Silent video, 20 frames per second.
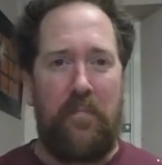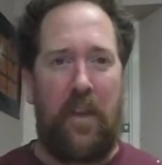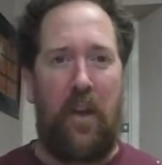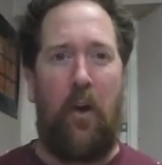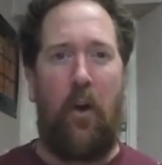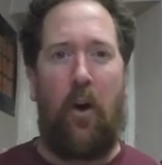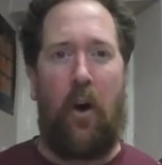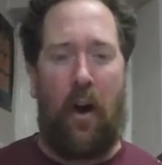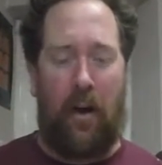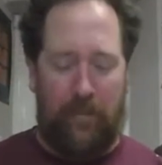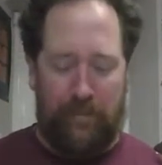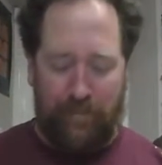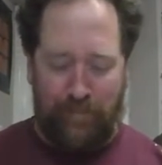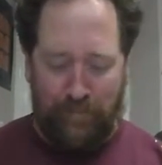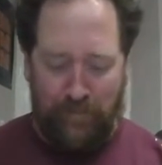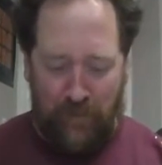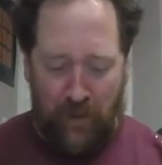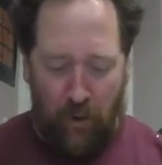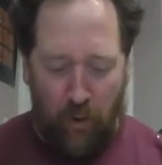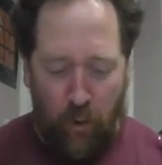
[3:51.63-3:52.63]
Oh,
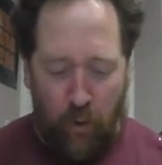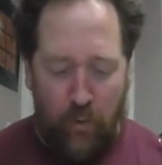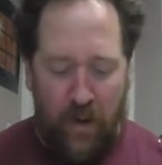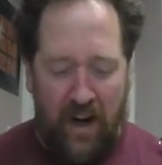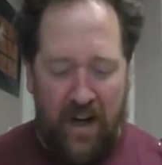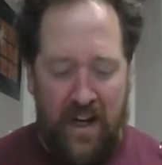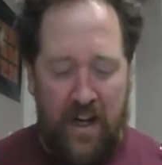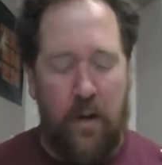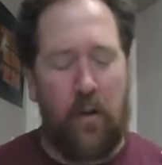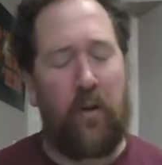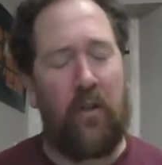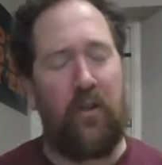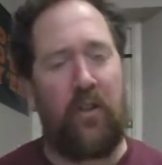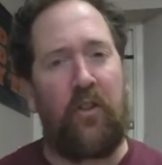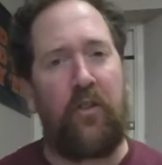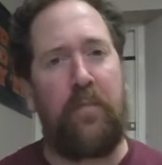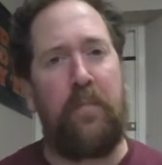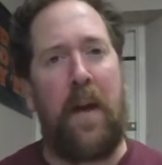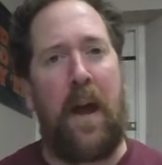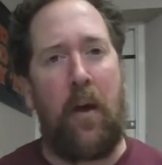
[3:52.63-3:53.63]
and already you can
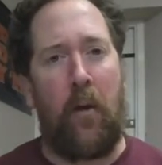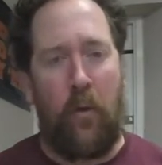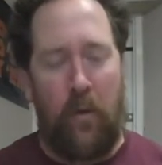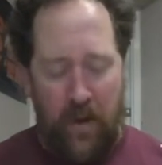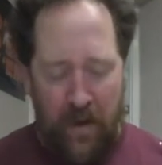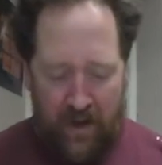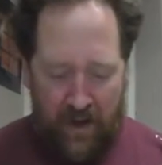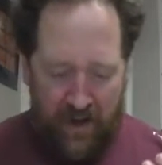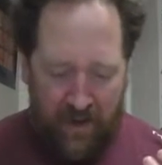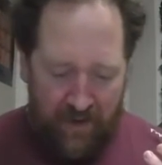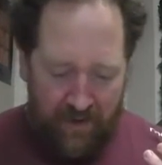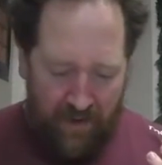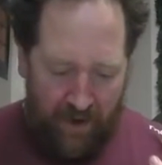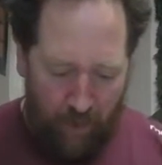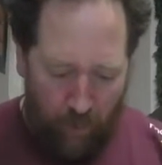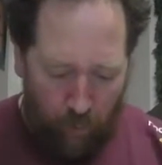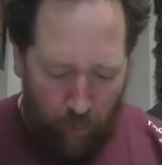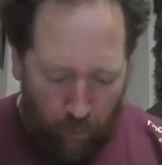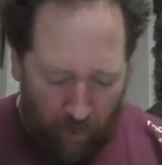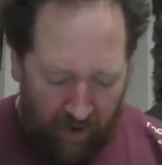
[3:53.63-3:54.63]
smell
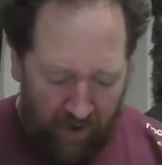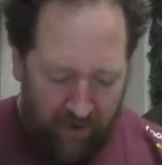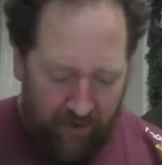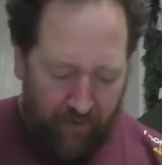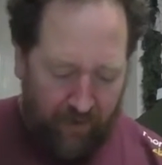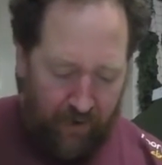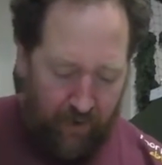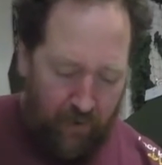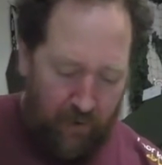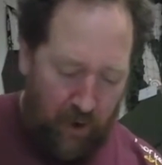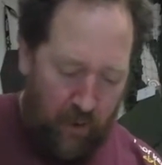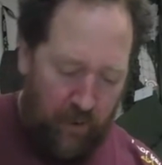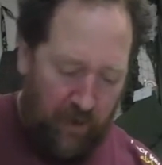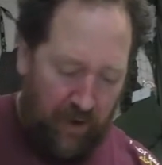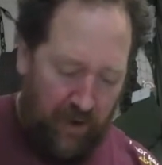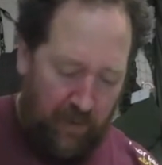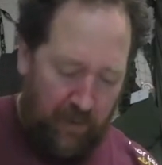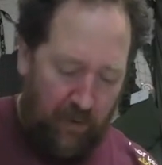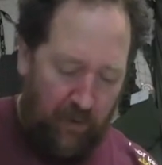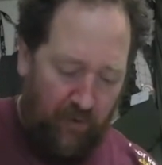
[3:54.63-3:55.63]
that wonderful aroma
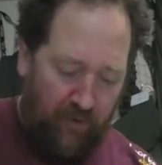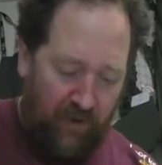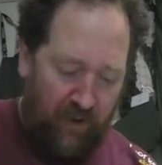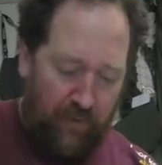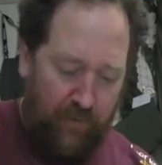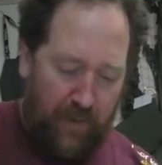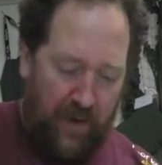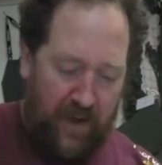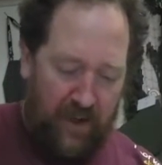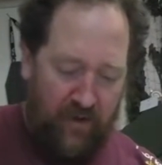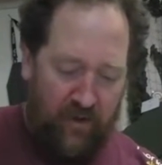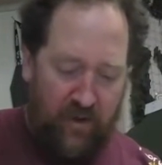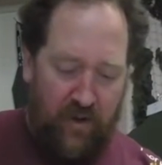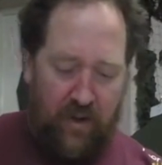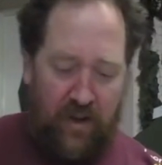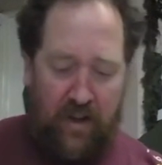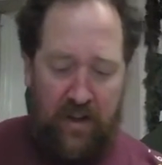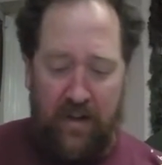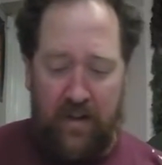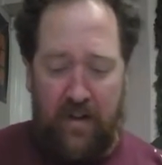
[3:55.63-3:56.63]
coming off these baits.
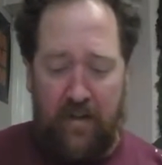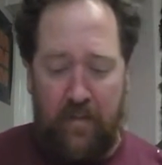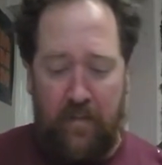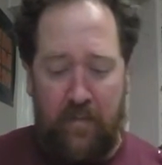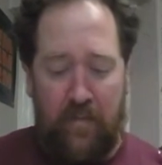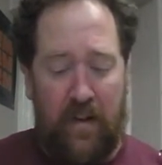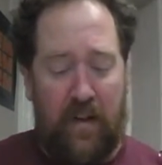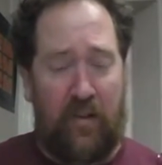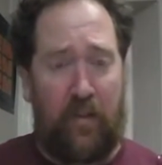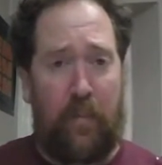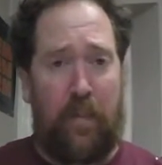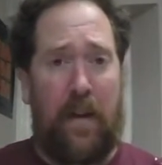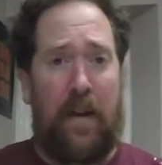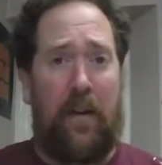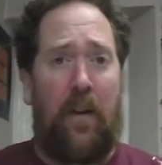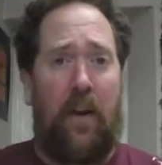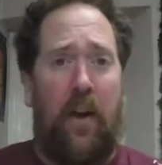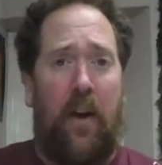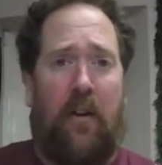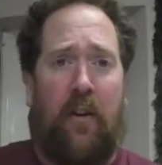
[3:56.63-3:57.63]
It's a bit
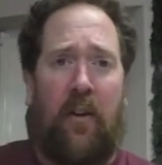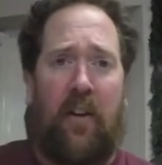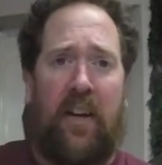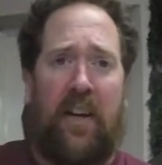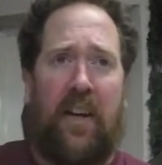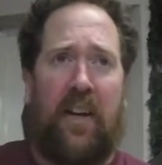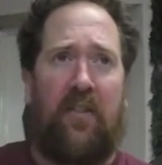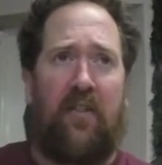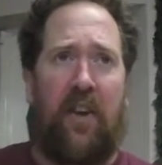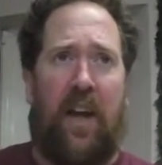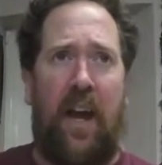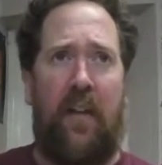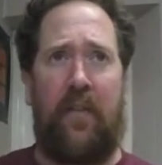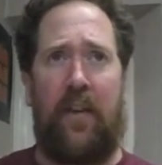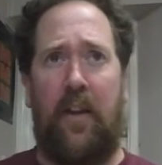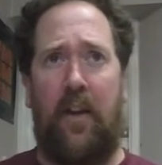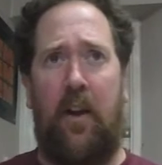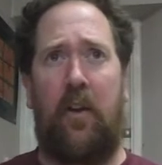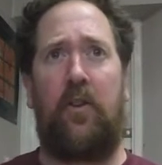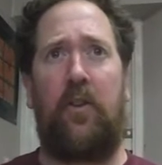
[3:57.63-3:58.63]
like, I liken it to
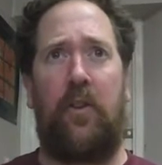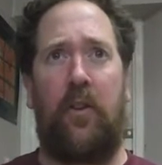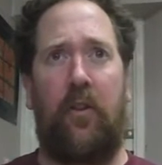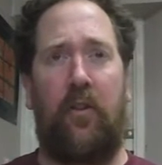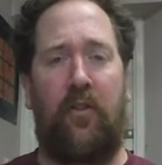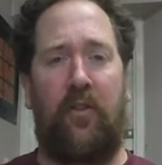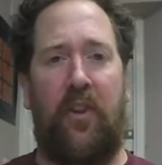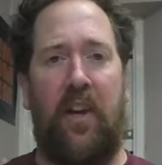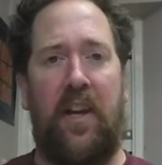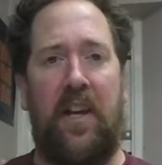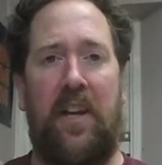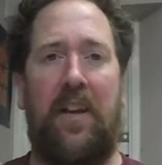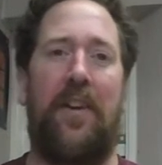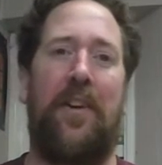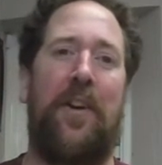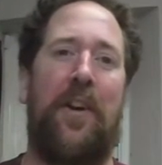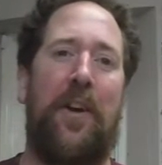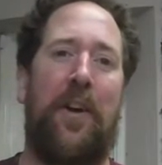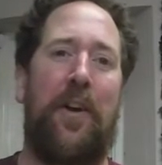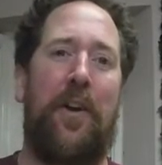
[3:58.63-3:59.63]
having an uncooked steak
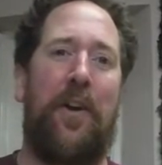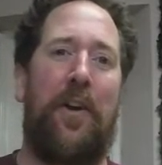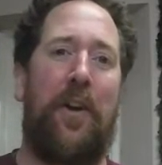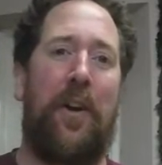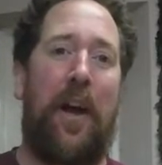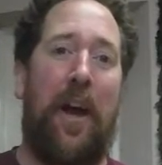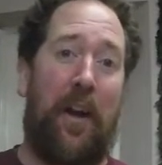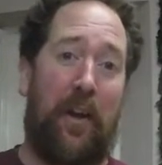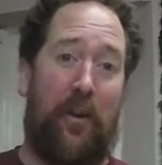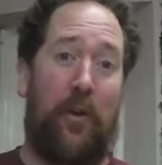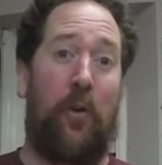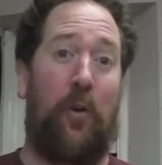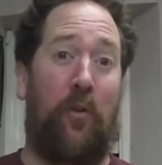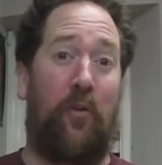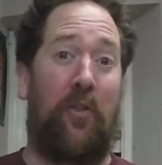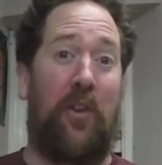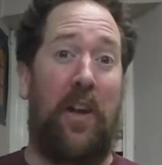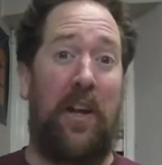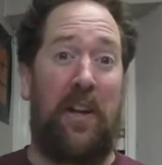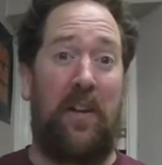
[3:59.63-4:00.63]
and a cooked
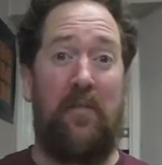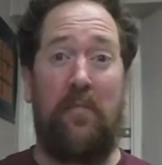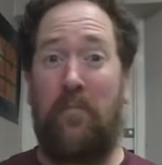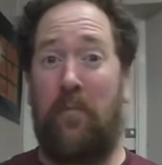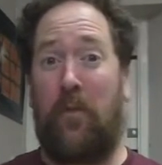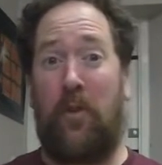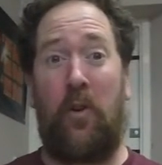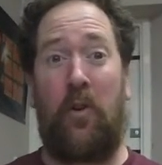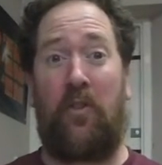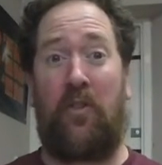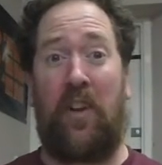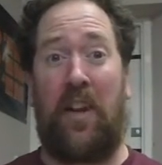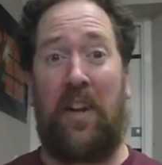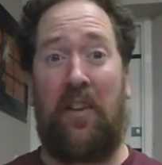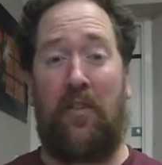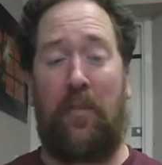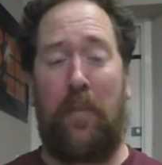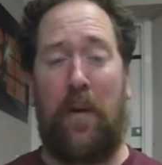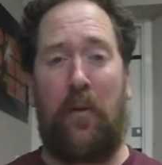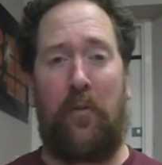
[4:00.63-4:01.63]
steak. Cooked
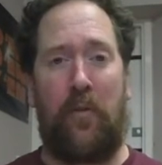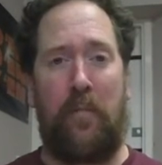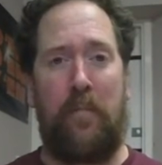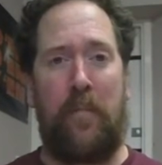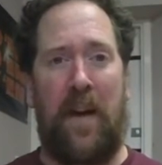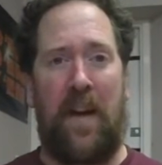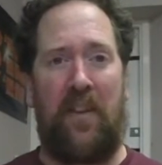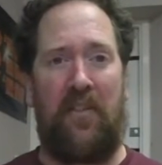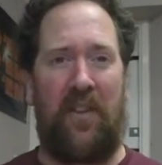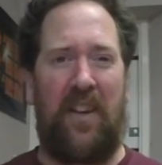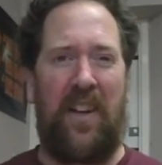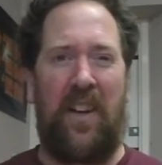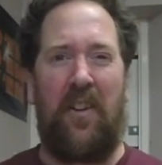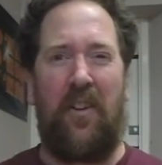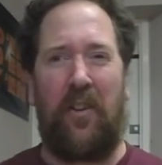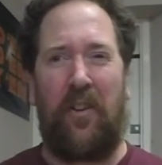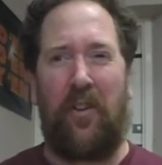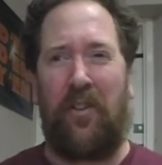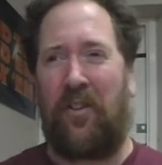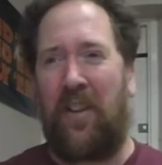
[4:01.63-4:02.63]
steak smells amazing, the
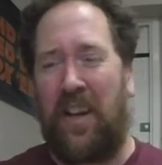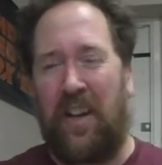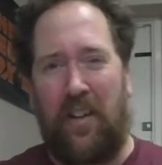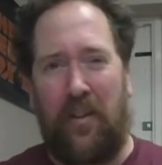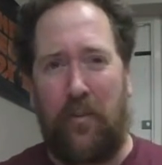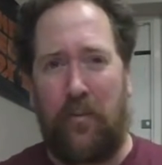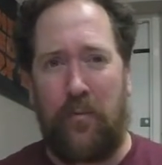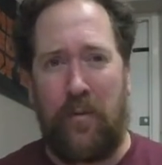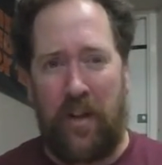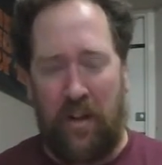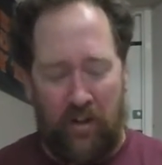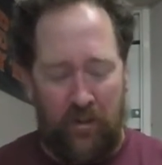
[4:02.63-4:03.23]
uncooked steak doesn't really